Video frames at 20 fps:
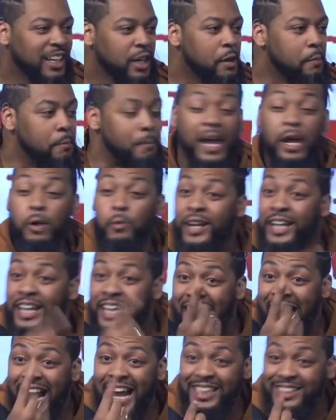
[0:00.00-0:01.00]
Maybe we get
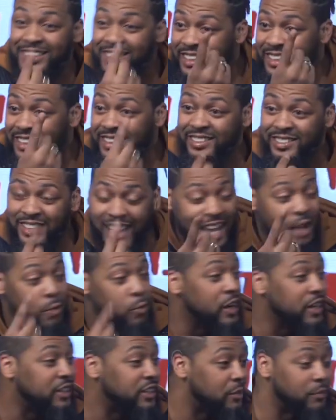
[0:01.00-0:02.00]
eyesight
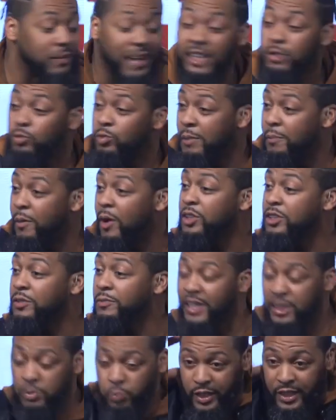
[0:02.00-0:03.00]
with them. That's what most of
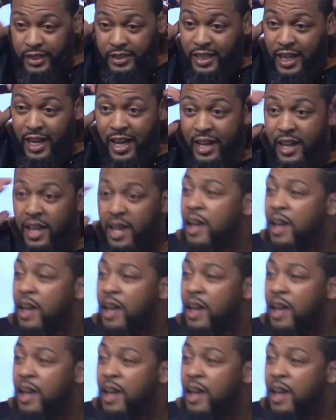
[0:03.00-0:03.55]
us would have done.